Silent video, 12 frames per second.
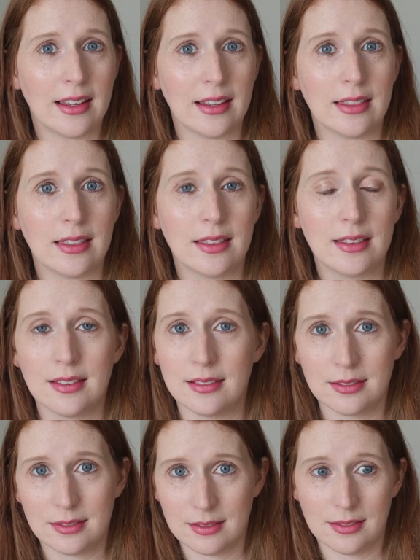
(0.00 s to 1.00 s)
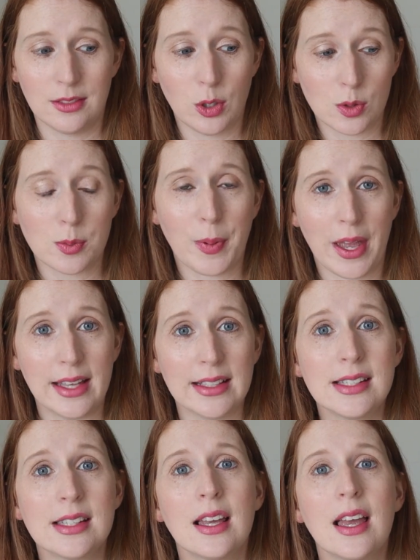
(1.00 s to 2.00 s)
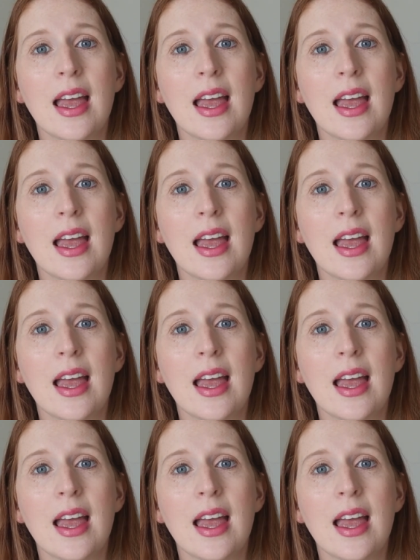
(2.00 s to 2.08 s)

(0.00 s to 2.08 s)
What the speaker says: in those bins.